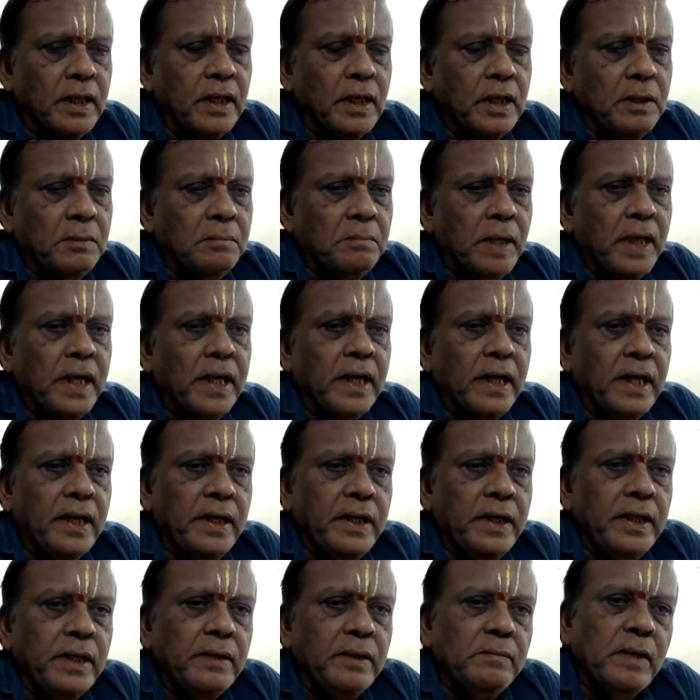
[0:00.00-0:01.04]
by
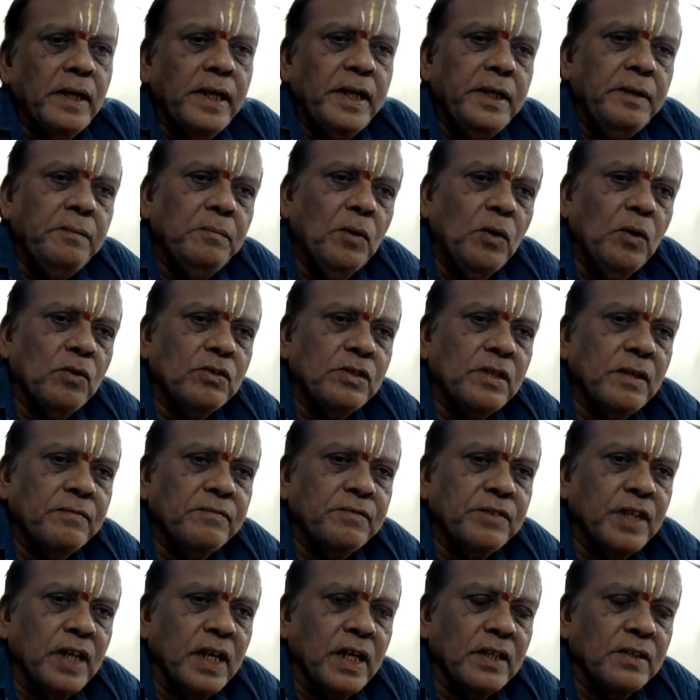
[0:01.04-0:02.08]
any modes of
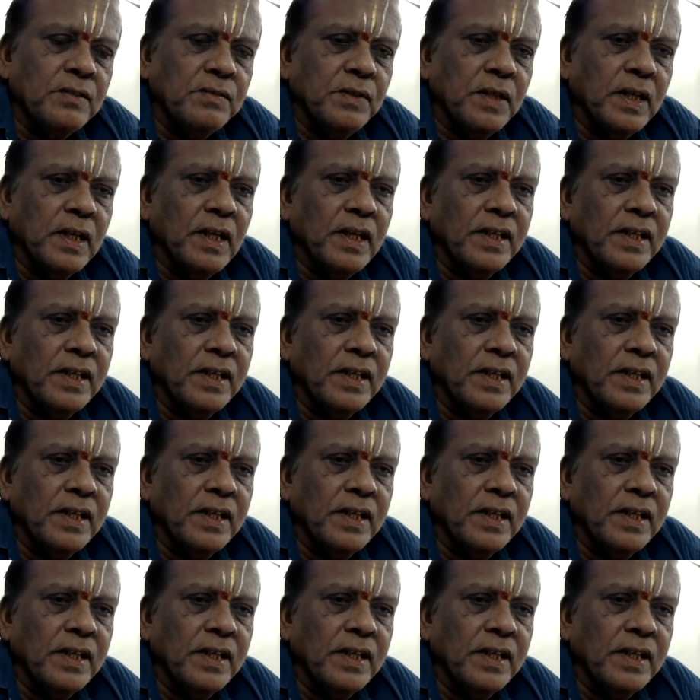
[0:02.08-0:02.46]
transfer like